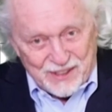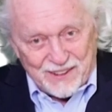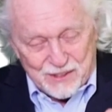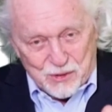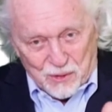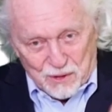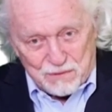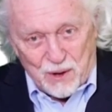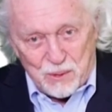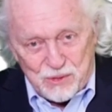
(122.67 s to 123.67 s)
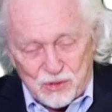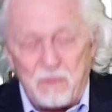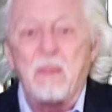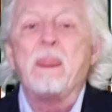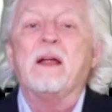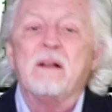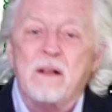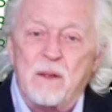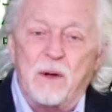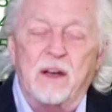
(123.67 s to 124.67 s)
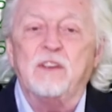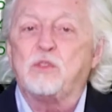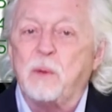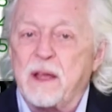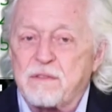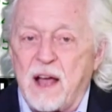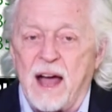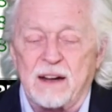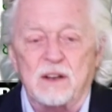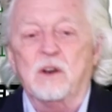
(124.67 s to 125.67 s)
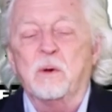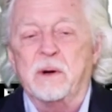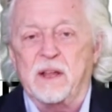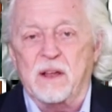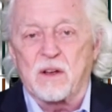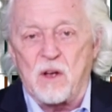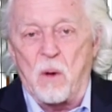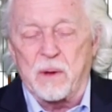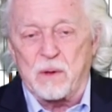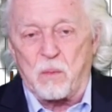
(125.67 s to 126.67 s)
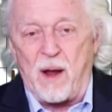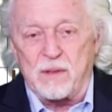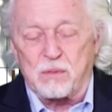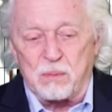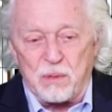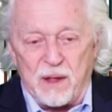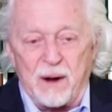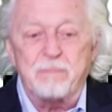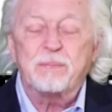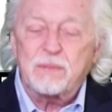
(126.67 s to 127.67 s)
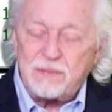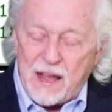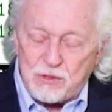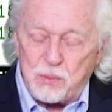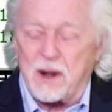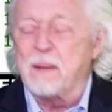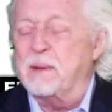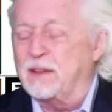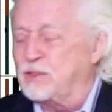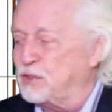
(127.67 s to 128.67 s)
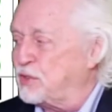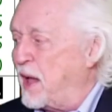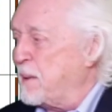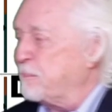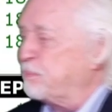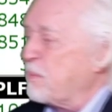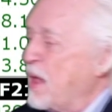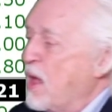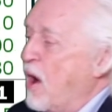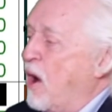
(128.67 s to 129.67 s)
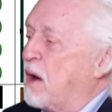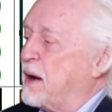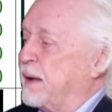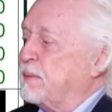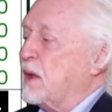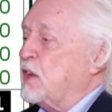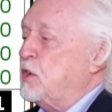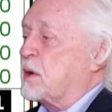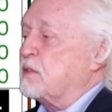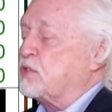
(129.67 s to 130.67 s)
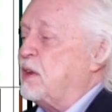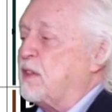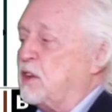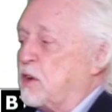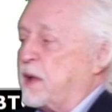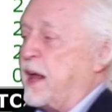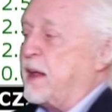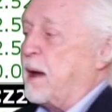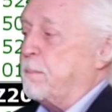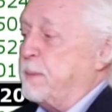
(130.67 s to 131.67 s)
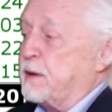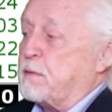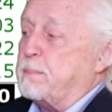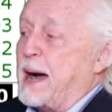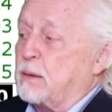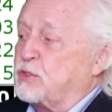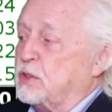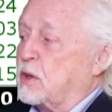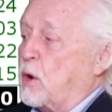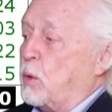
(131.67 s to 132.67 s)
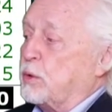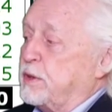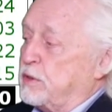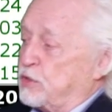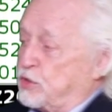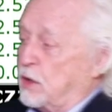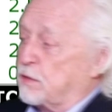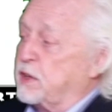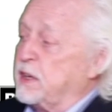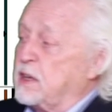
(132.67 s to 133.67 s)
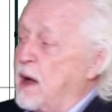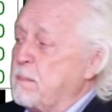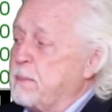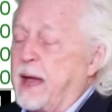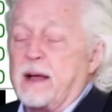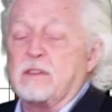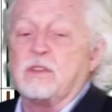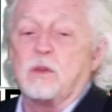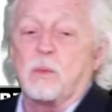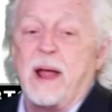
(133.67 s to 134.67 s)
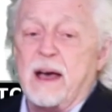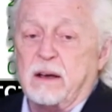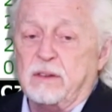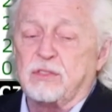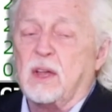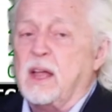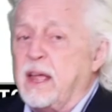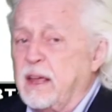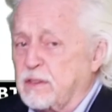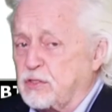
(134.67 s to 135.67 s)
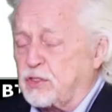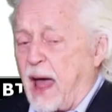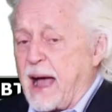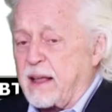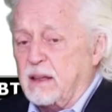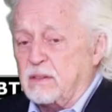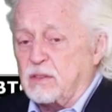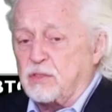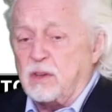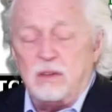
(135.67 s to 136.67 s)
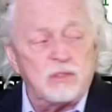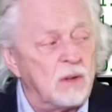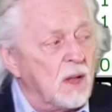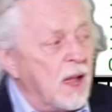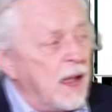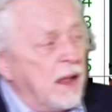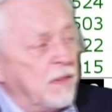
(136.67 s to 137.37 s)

electoral votes, at least we have continuity going right through there. That's what I meant to say. All right. You can see that you're getting a bit of a bounce in the gold and the silver and come back to the rallies in the stock indices. In